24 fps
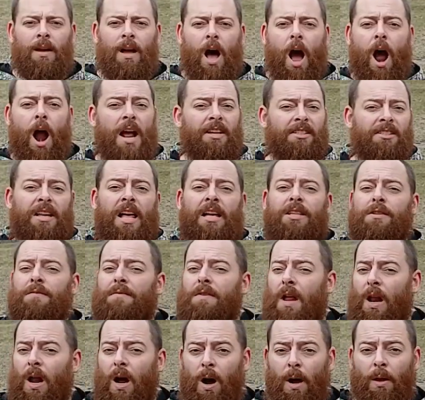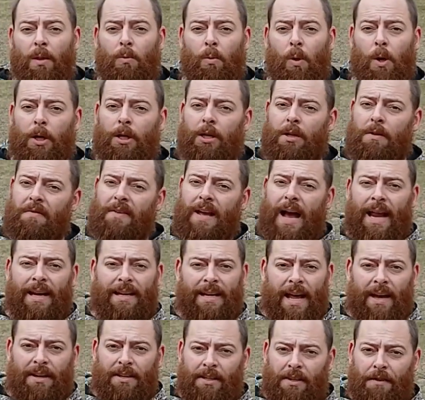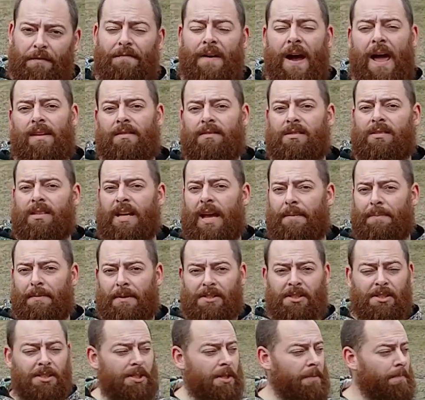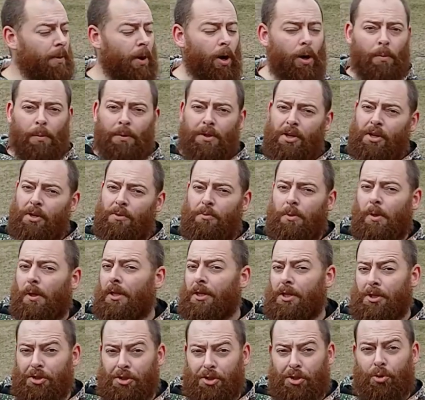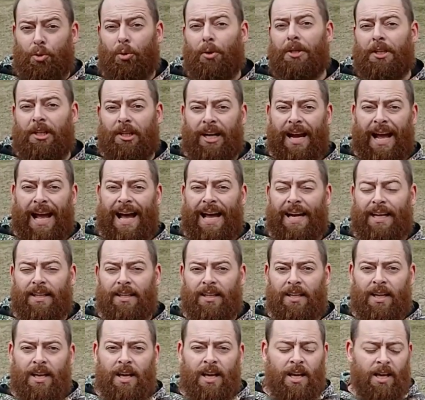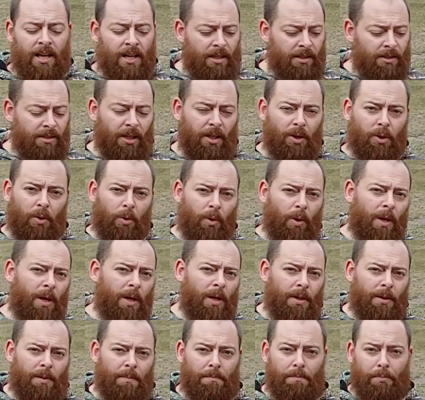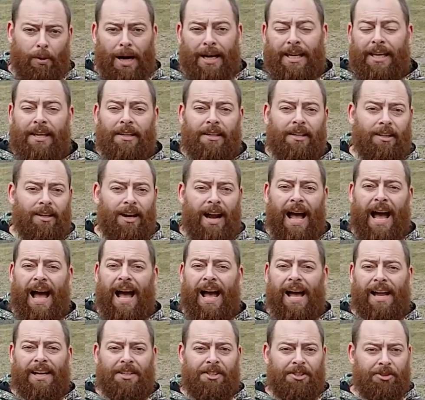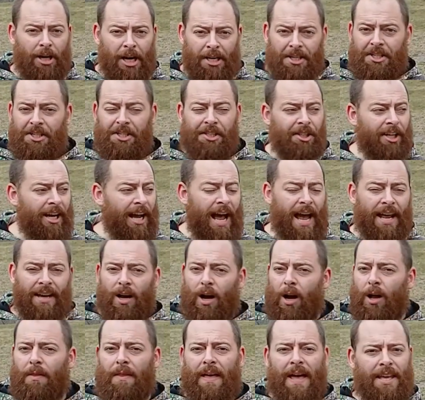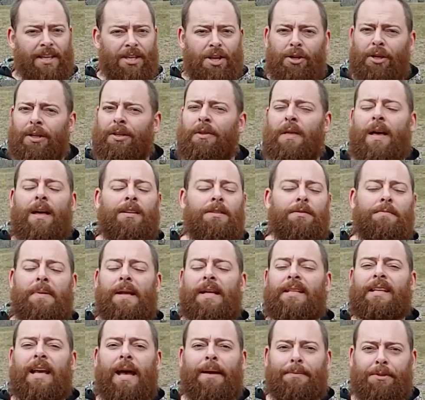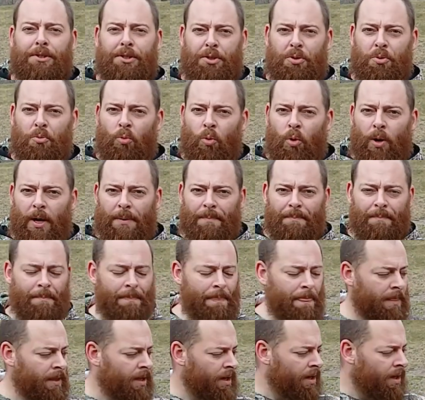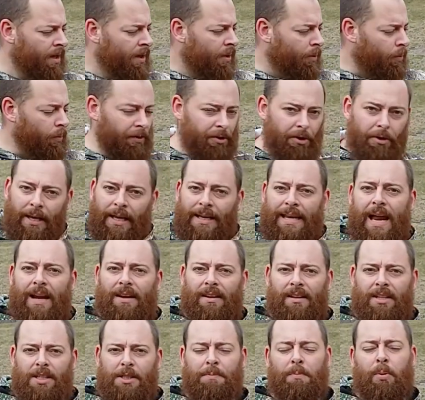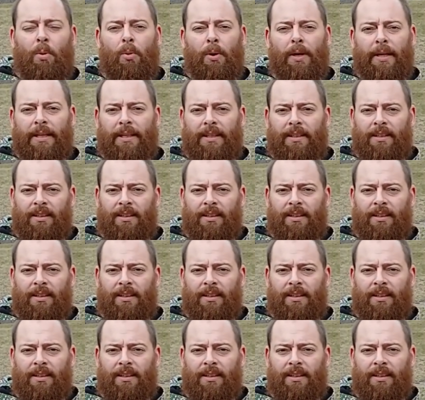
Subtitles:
All right, so now that you've done all the work and you've gotten down to your final step, this is the part where you can really destroy your hide. So breaking your hide, stretching your hide, all that, you can do that as many times as you want. When you get down to this point,